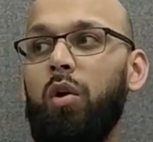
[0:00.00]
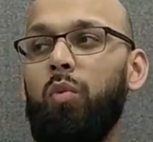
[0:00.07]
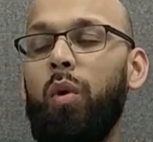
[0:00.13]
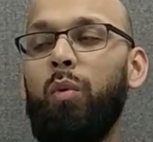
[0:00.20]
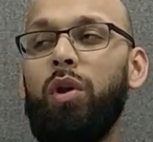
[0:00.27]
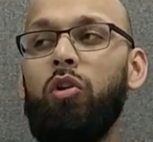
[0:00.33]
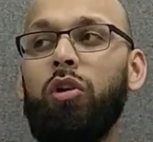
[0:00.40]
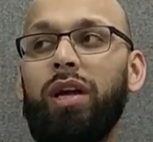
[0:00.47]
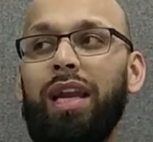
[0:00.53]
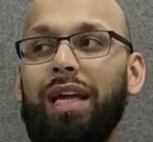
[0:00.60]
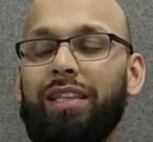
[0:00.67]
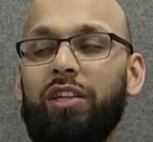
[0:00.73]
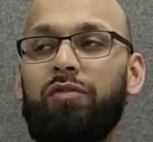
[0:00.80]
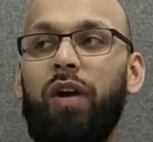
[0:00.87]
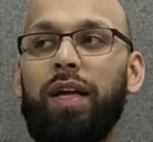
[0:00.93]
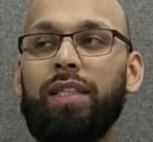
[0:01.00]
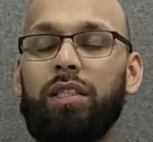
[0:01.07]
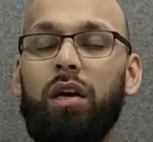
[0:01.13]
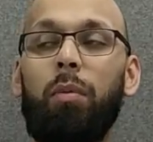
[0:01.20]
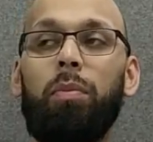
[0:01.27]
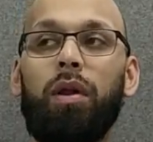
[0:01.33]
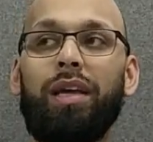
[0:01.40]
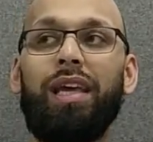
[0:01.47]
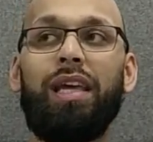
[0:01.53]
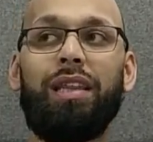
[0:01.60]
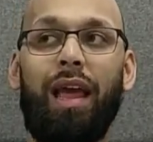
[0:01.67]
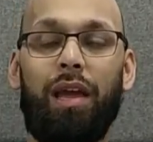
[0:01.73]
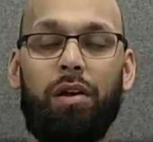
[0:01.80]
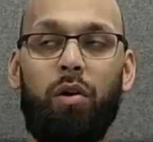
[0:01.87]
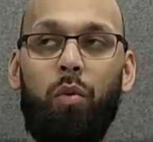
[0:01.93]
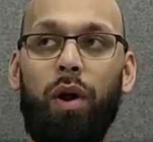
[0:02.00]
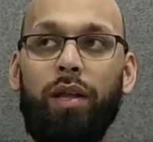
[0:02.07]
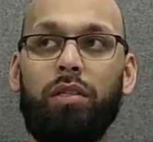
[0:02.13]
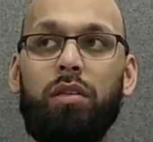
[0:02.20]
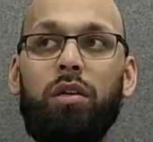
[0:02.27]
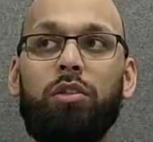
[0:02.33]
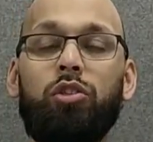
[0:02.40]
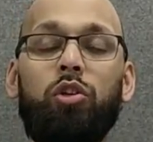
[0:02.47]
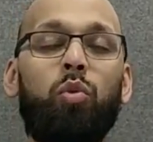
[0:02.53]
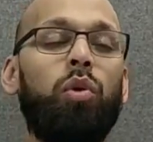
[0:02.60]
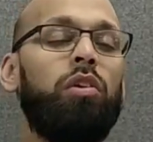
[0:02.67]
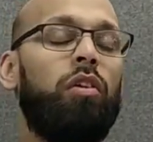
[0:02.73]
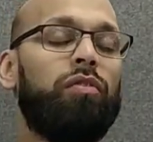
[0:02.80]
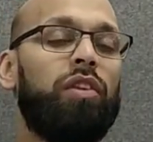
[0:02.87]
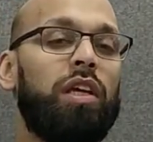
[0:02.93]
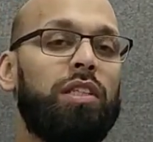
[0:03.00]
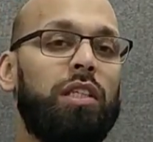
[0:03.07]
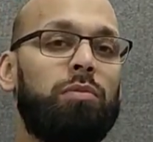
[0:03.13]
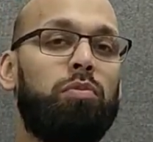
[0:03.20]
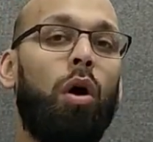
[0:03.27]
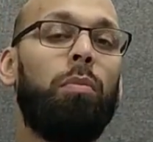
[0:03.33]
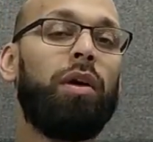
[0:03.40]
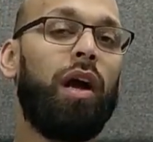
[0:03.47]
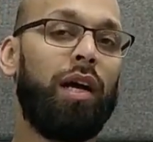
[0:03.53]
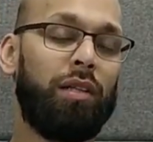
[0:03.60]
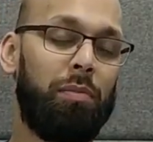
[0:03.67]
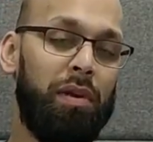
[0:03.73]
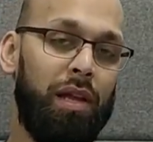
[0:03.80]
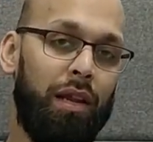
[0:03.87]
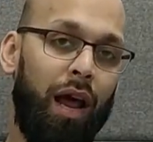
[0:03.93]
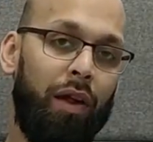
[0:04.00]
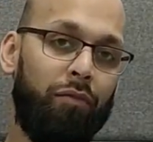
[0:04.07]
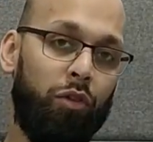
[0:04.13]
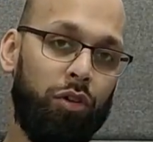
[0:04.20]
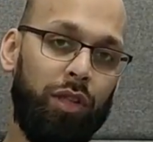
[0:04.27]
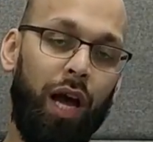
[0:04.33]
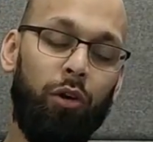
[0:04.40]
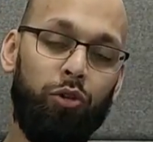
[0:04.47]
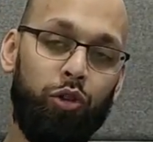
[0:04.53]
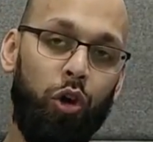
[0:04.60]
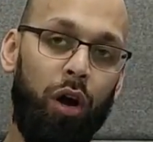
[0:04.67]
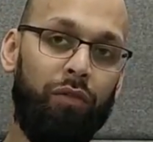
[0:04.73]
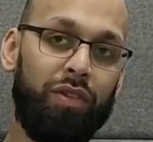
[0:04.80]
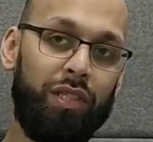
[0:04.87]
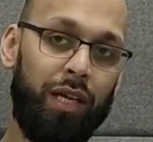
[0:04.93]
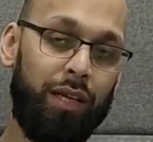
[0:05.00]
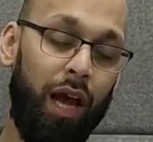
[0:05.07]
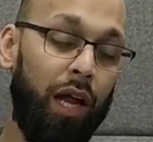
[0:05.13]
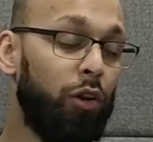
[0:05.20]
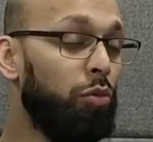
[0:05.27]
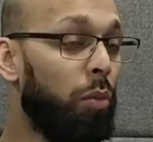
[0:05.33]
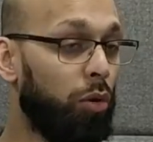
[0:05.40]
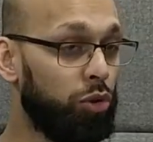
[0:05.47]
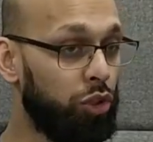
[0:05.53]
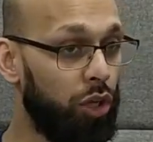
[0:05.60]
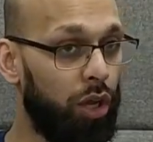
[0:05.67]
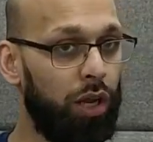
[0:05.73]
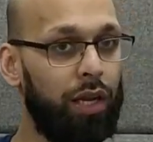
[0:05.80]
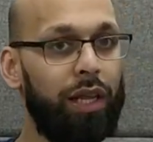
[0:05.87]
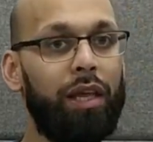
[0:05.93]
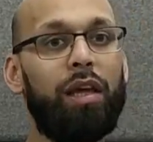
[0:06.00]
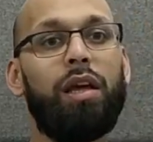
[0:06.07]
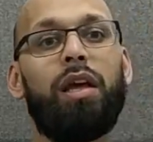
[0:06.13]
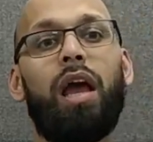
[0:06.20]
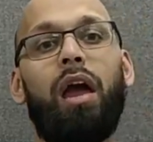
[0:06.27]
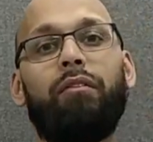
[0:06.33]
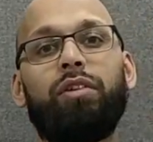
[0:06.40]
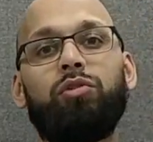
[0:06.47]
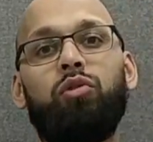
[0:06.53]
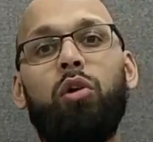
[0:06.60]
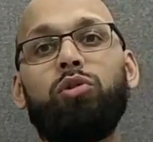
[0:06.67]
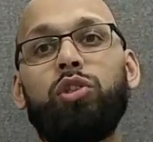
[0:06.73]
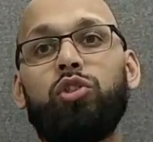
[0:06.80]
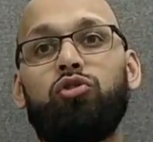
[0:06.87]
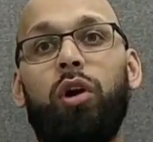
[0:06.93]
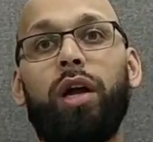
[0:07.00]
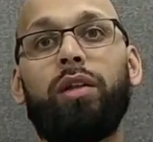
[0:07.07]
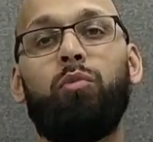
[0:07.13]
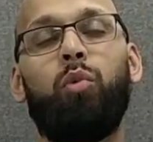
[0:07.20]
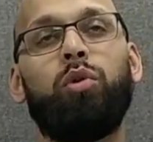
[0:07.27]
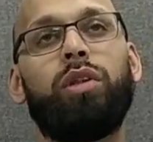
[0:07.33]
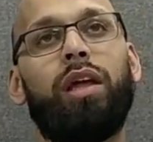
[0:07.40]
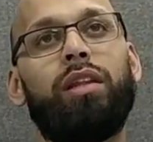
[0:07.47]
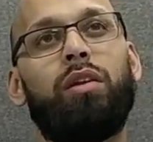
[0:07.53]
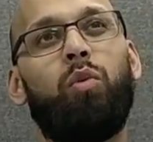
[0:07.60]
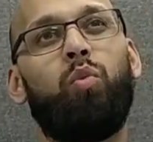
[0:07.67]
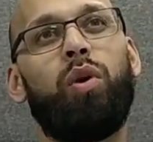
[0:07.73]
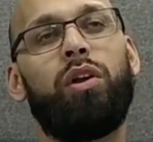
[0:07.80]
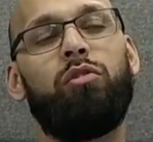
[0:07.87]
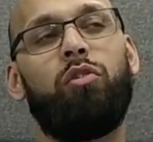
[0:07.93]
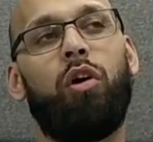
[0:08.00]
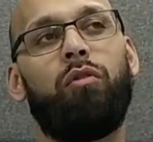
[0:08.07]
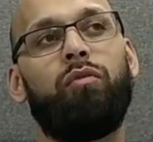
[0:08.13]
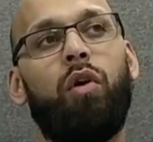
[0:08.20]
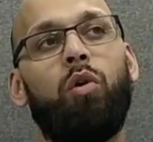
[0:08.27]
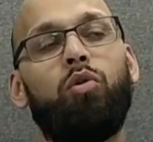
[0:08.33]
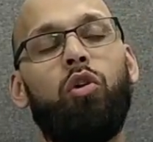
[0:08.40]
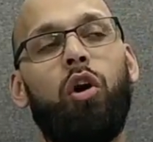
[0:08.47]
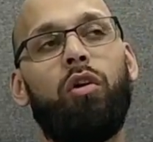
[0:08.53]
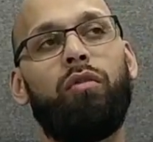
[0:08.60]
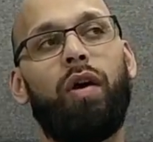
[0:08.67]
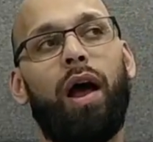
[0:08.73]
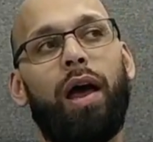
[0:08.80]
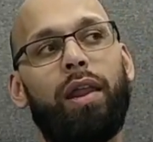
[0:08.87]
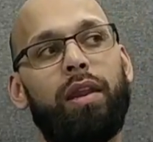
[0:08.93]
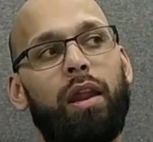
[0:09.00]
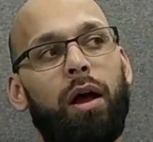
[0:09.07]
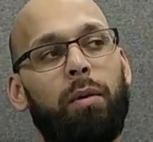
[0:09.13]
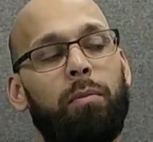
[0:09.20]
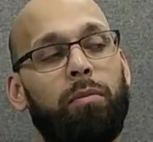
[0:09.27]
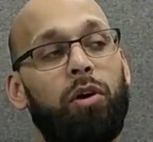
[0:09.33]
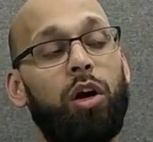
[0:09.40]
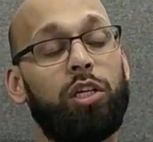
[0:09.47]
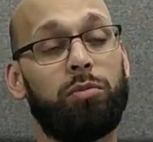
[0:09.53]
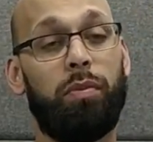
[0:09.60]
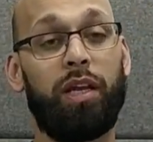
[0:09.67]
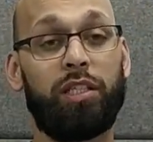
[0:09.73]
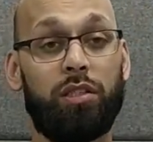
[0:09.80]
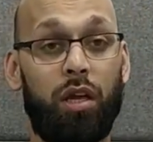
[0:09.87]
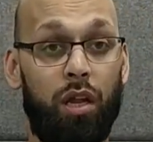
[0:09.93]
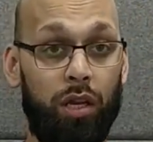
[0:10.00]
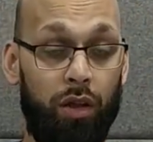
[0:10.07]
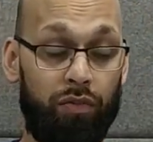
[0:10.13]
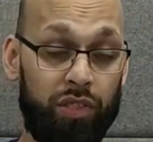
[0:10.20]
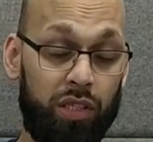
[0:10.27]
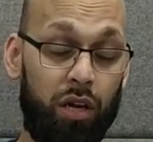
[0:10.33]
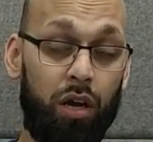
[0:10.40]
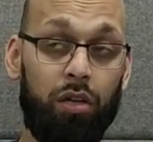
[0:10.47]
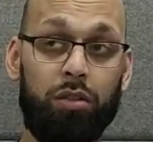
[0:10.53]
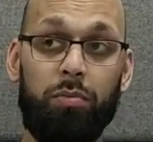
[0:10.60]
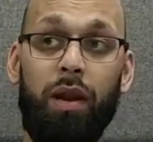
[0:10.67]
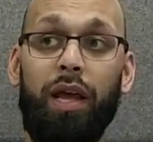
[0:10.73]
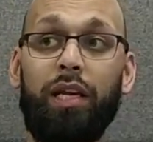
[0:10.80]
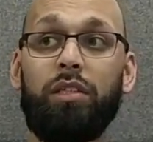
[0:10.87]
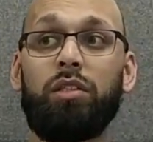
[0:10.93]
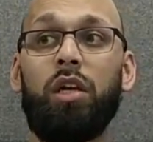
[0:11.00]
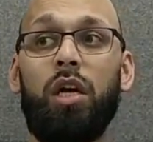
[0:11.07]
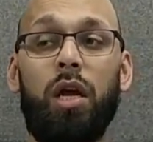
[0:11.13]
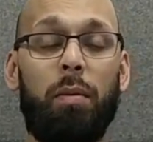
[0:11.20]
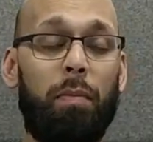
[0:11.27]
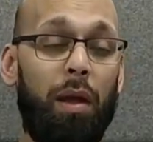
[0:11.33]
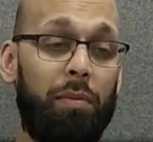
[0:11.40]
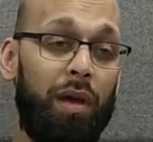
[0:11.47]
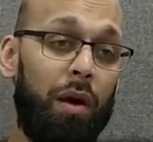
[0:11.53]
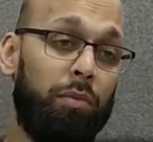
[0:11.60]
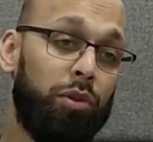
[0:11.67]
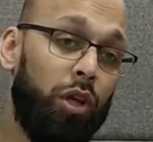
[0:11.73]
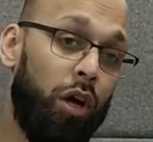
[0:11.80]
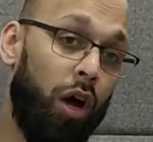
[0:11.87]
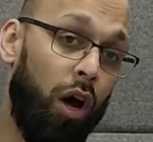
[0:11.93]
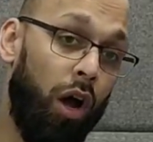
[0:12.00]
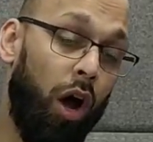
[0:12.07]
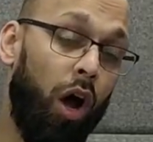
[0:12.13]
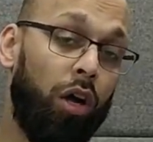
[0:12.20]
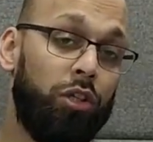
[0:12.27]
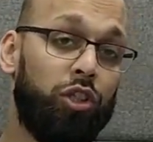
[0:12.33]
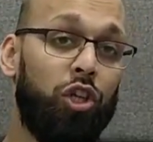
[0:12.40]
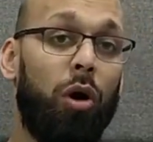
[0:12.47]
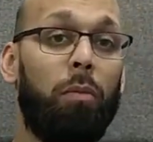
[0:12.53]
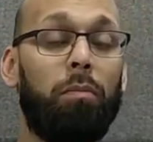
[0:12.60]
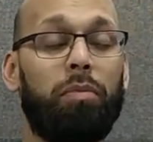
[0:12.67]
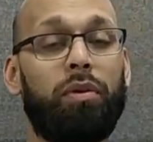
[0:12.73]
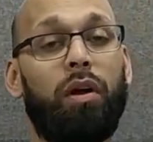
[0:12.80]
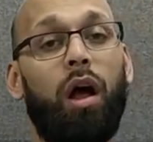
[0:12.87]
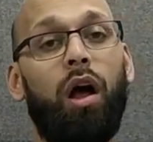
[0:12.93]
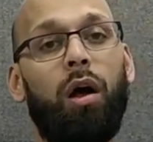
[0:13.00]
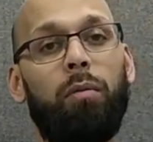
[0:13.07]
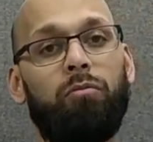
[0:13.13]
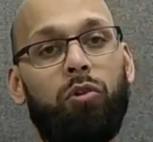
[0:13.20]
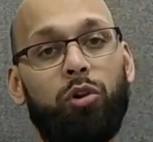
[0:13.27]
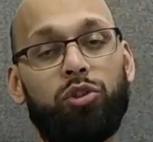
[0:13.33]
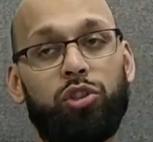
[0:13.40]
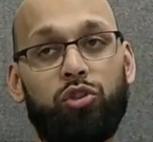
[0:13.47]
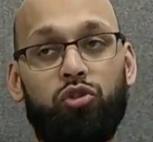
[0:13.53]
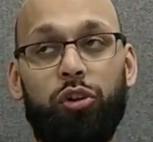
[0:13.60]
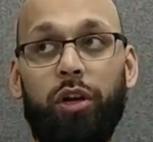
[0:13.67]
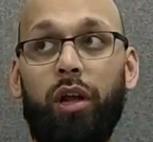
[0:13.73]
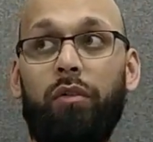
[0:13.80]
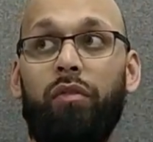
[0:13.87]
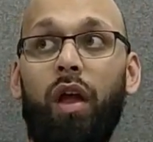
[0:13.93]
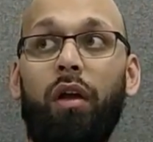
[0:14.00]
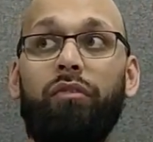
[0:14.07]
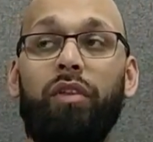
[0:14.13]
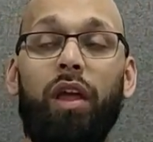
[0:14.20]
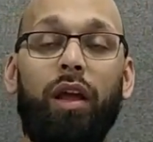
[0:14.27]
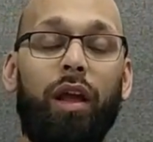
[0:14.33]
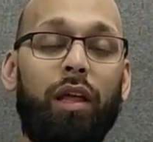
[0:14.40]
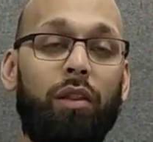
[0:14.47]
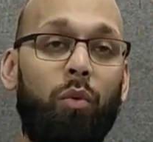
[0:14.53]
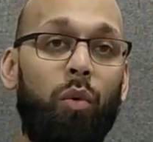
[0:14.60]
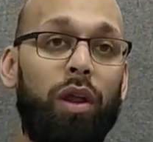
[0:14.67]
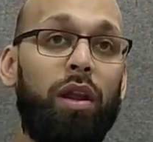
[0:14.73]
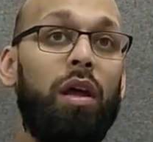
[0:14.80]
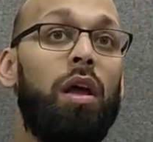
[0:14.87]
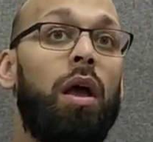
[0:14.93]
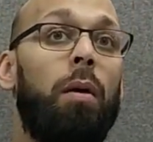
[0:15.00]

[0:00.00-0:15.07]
When we're looking at this fight, there's a couple of key takeaways. So the winner of this is probably going to be in line for a title shot. If it's Ngannou, most certainly. If it's Rozenstruik, well then the winner of Volkov and Curtis Blades, certainly if it's Curtis Blades, may be able to jump Rozenstruik if they get the win.